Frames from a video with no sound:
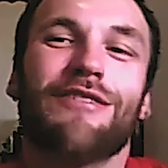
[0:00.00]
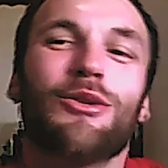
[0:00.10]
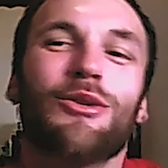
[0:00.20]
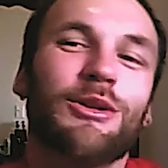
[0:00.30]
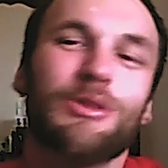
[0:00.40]

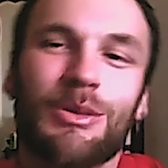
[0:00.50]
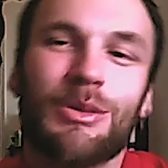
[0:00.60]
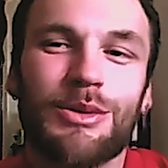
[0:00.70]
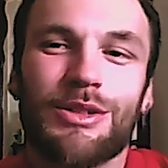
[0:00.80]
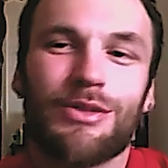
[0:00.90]
for those
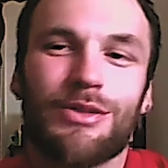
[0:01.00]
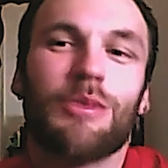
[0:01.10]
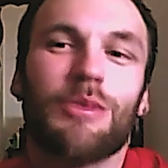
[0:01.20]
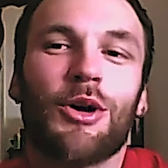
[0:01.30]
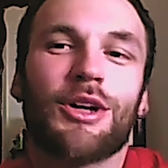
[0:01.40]
people. It's you're
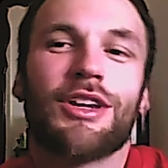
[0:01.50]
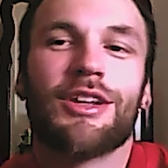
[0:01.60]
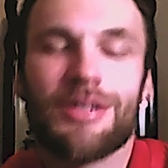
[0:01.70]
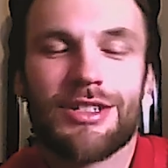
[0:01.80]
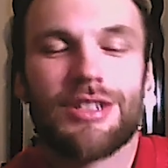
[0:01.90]
marketing
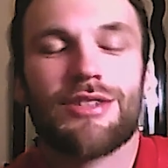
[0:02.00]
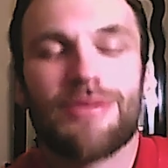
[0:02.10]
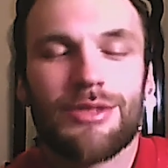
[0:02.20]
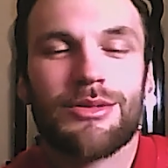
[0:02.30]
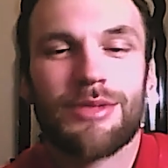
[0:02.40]
yourself
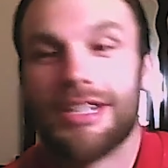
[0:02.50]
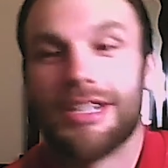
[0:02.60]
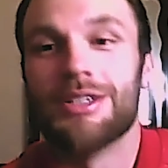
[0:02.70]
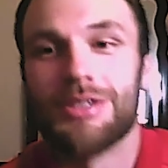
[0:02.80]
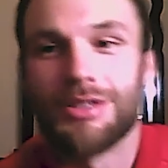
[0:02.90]
to an
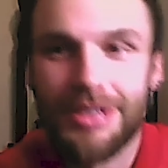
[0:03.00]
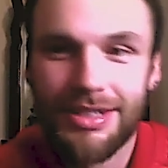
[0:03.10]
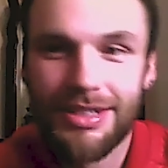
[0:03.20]
industry.